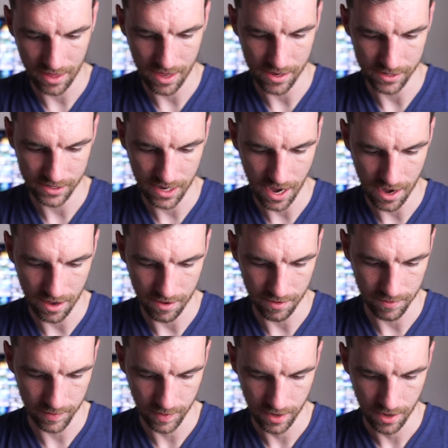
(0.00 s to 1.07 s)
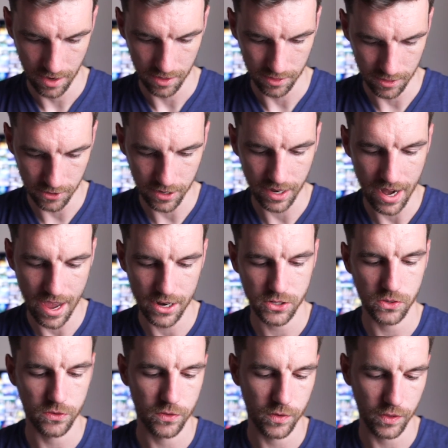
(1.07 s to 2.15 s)
things kind of look
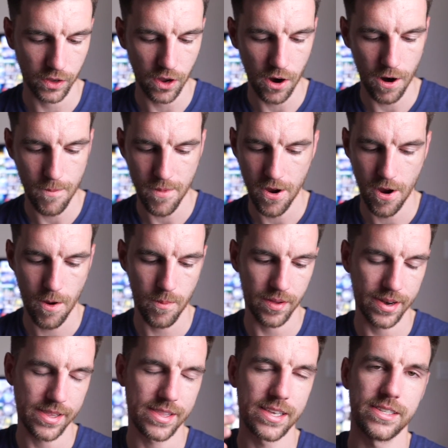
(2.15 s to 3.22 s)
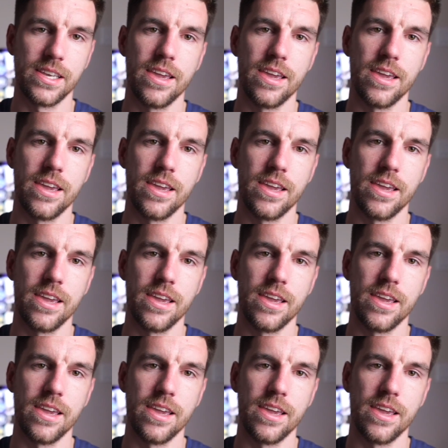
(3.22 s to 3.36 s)
natural for the car mirror, but at the